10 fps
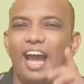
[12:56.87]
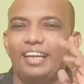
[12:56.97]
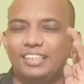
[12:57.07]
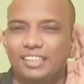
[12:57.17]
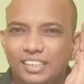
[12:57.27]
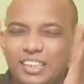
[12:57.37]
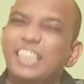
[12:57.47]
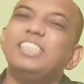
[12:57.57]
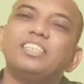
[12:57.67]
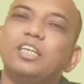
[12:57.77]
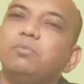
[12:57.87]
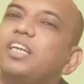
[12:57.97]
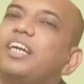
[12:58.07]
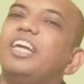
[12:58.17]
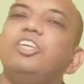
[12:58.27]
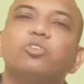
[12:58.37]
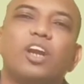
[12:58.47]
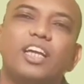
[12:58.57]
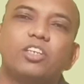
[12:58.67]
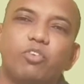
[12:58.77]
and these terms
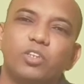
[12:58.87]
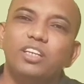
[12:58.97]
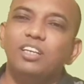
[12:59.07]
again utilized